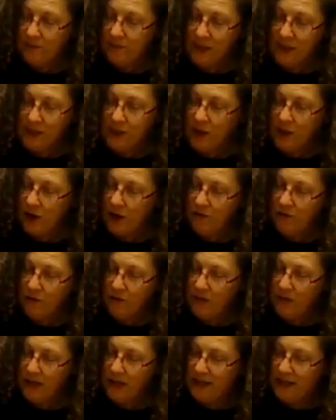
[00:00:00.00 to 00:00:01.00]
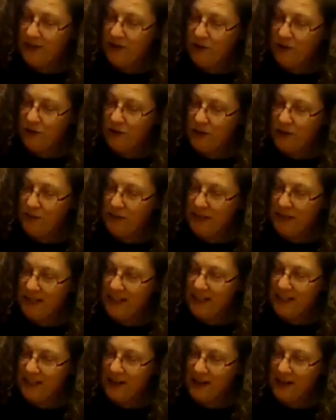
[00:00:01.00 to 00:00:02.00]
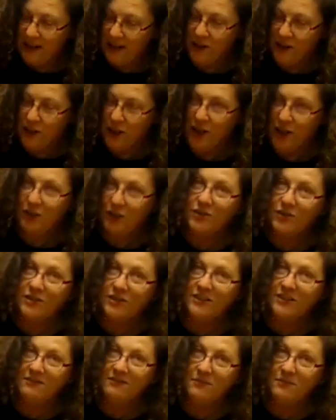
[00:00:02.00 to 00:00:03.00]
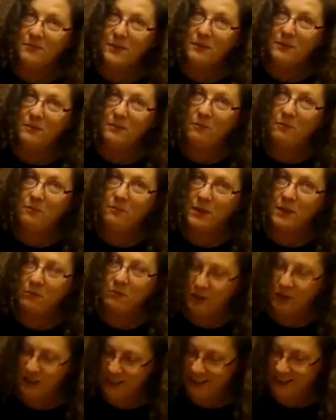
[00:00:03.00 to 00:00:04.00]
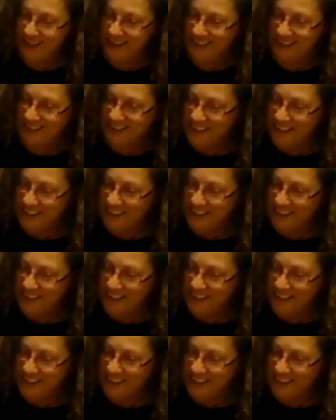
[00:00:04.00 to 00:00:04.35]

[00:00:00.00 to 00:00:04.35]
Big toe for me, not so bad. The other toes, bit worse.